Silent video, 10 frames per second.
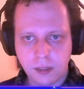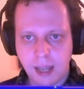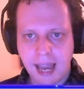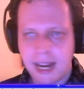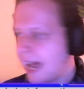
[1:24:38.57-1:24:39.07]

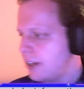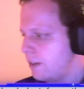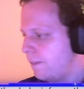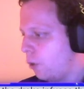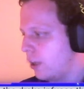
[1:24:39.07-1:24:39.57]
And it has
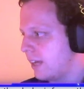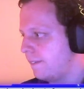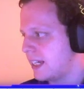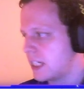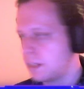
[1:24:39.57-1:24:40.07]
a 40
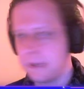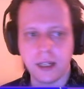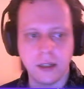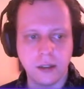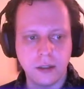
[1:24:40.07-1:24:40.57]
feet
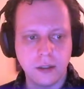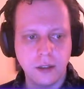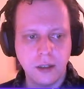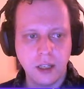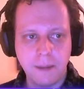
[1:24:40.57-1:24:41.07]
speed,
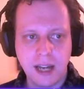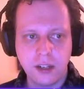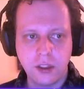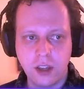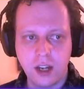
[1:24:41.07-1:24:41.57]
compared to
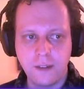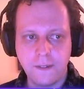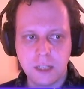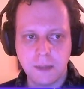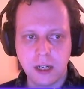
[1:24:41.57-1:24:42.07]
the 30
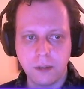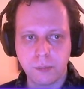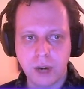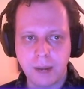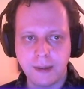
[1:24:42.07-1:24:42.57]
feet speed of the
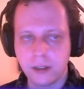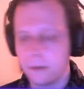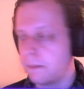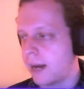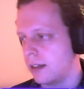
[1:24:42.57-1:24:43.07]
Primeval
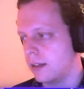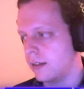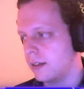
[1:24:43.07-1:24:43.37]
Companion.